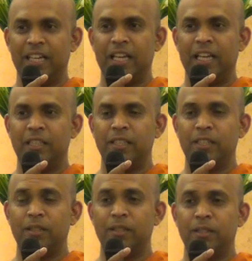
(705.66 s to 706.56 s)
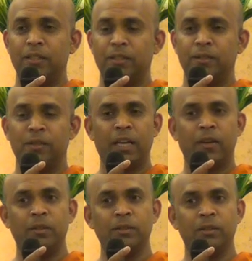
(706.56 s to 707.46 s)
And you can
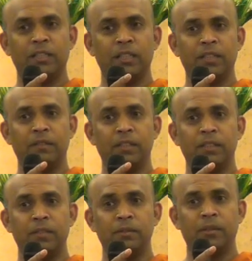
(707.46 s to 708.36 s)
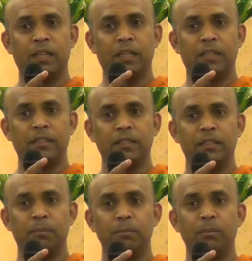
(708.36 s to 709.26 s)
also tell whether you are
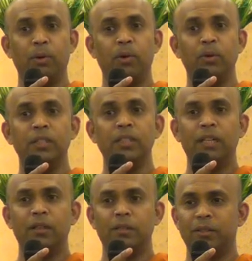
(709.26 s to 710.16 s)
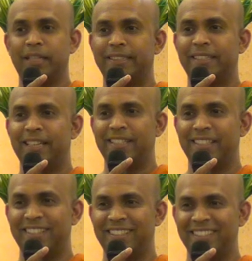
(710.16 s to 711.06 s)
bored or
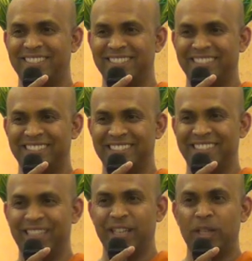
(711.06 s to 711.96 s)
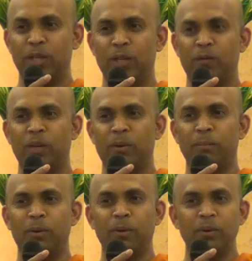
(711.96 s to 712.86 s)
excited. If you are
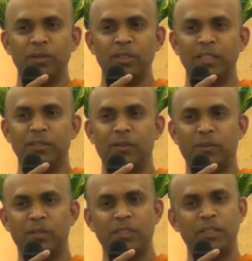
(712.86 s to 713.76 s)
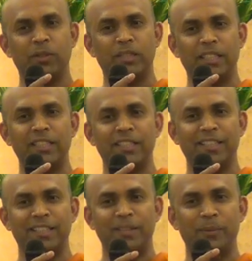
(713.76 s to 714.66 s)
bored, of course, yawning
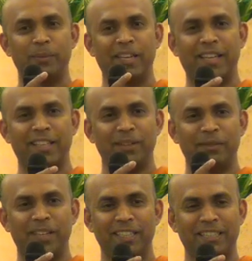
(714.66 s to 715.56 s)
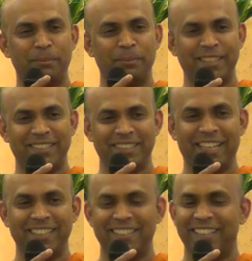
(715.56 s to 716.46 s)
and many other ways the breath
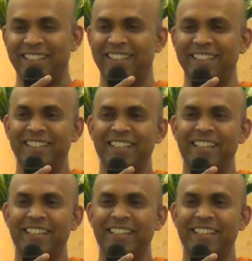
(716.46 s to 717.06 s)
can tell us.